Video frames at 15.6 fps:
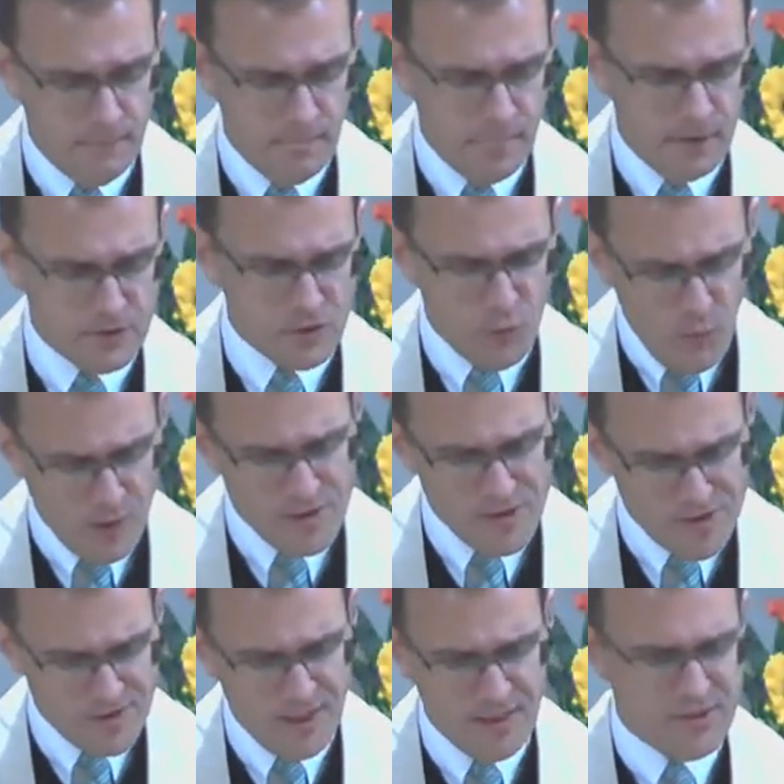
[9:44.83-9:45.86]
So what
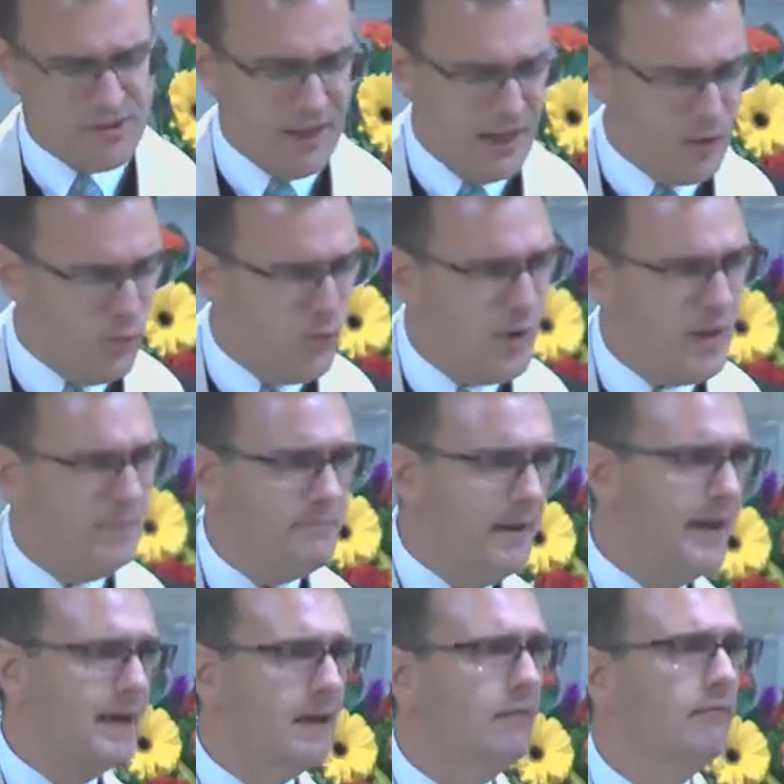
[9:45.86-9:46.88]
sense can we
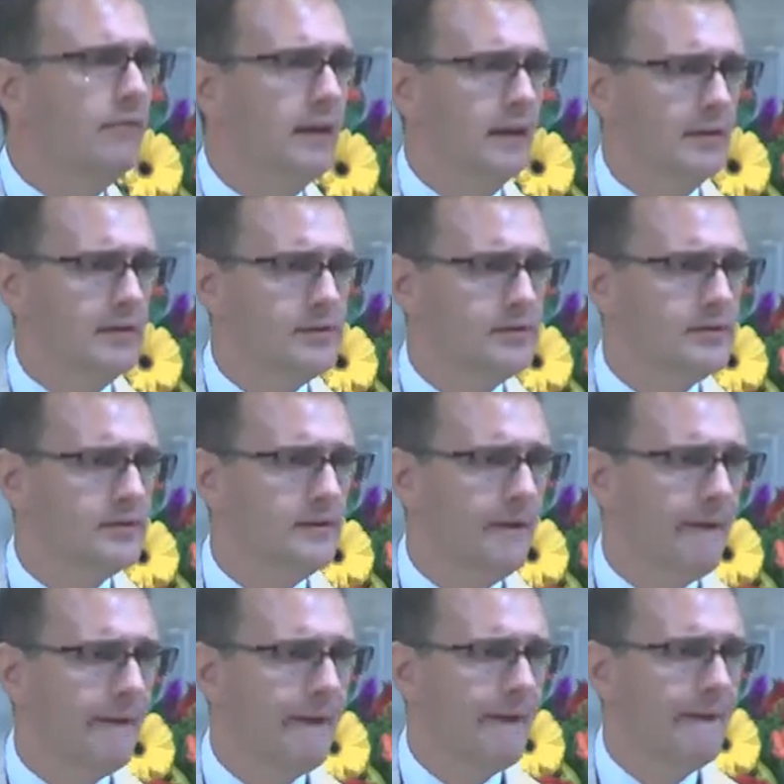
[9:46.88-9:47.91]
make of this
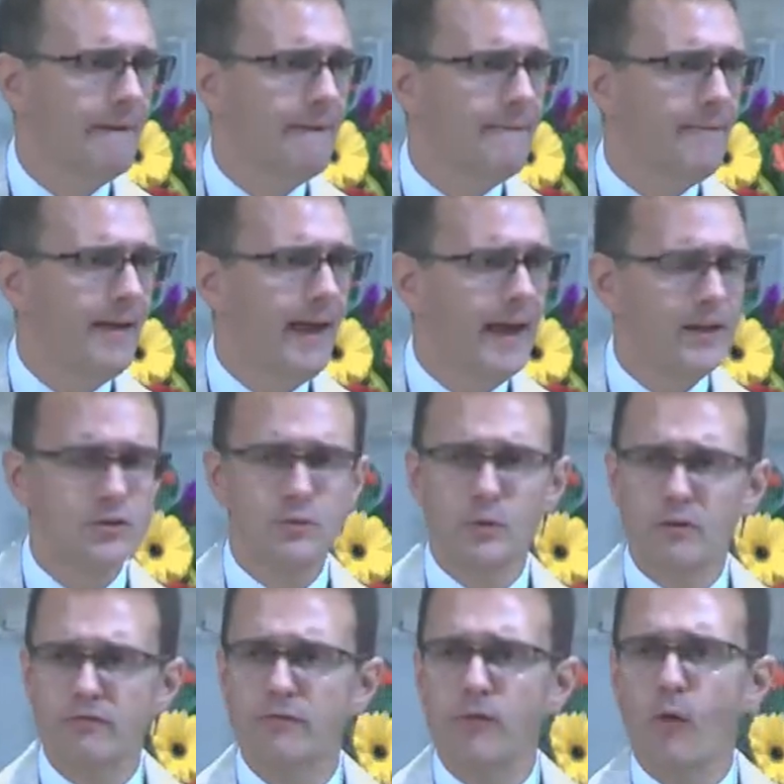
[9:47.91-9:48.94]
as
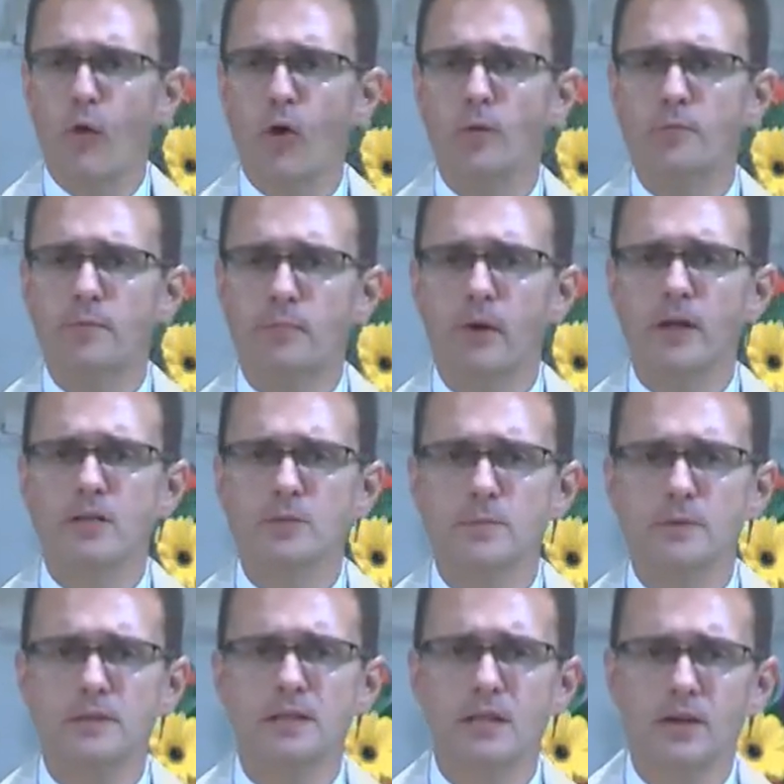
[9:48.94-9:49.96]
Reformed
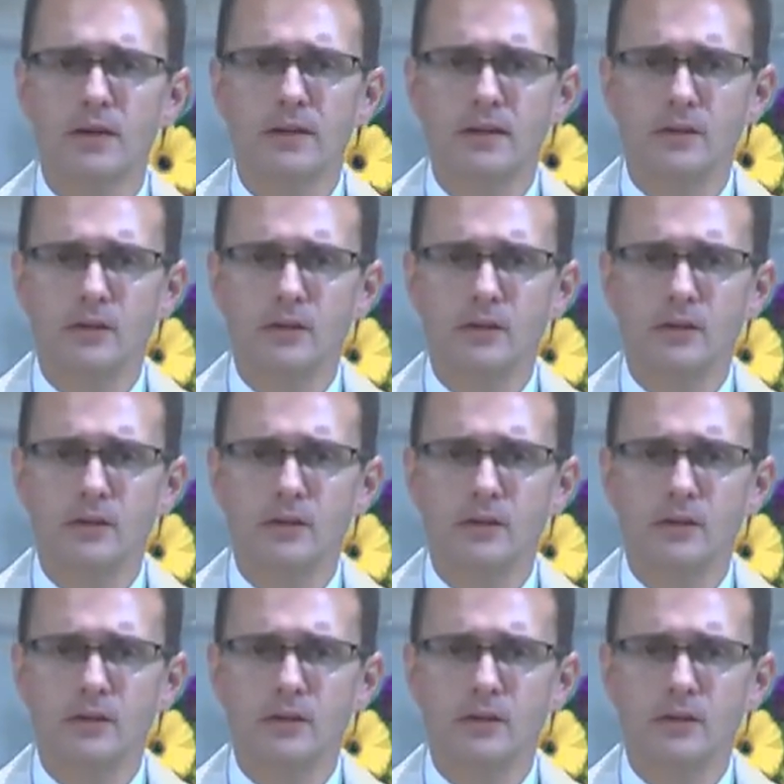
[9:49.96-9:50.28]
Presbyterian